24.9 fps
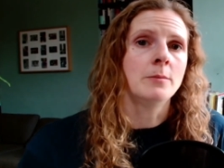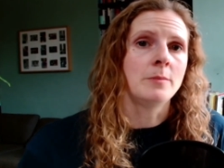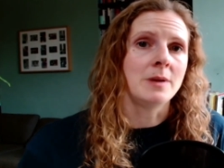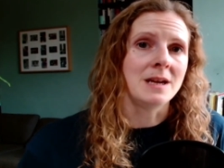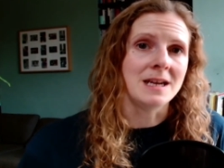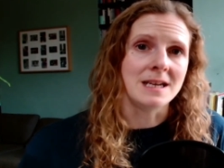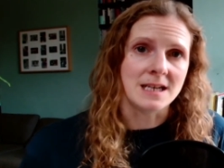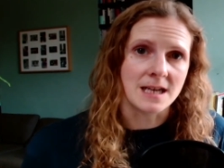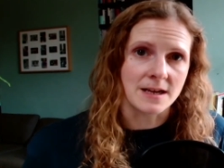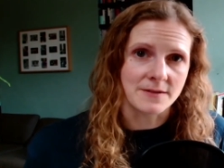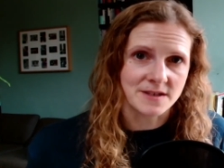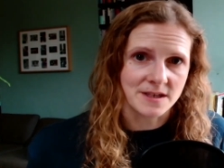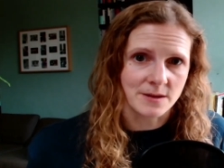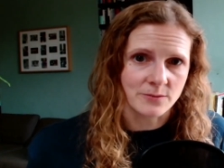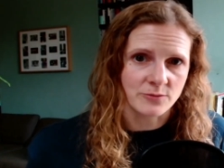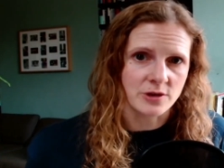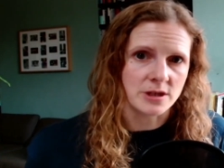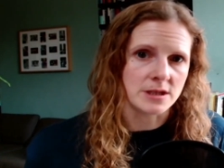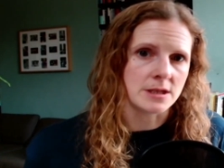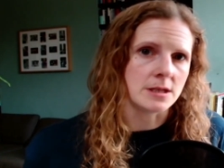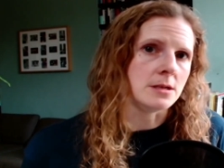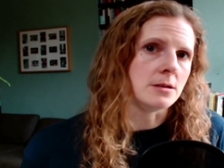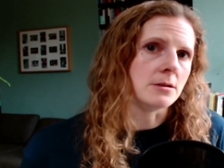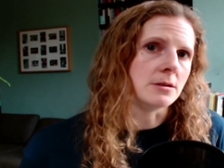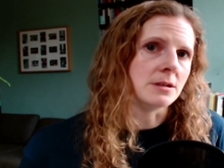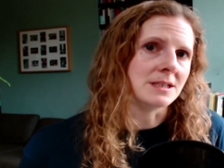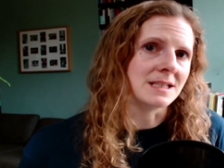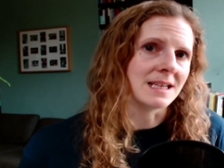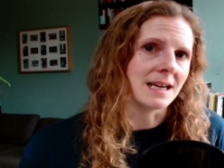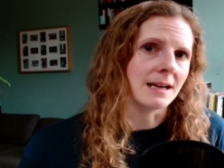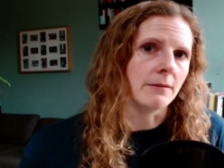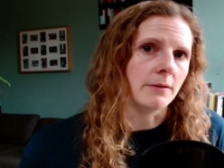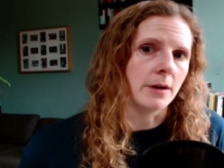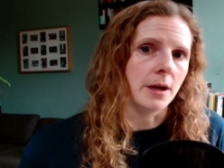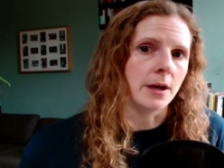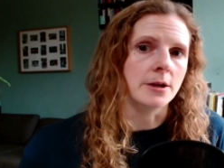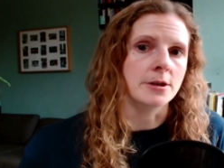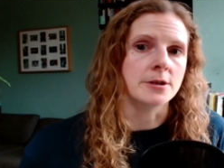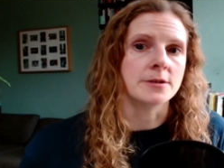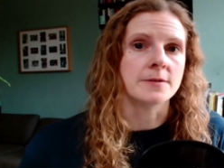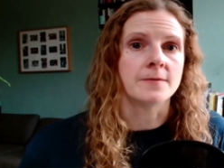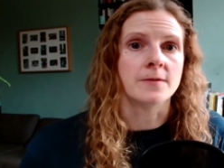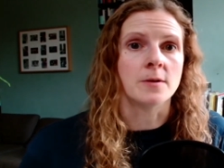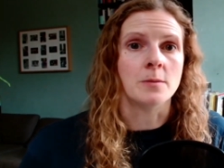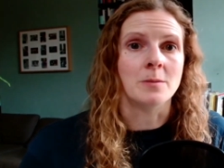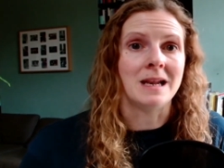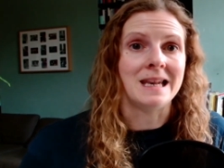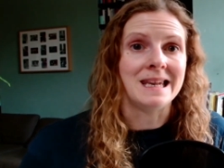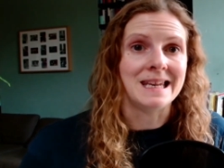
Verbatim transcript: PDF summary that you can download from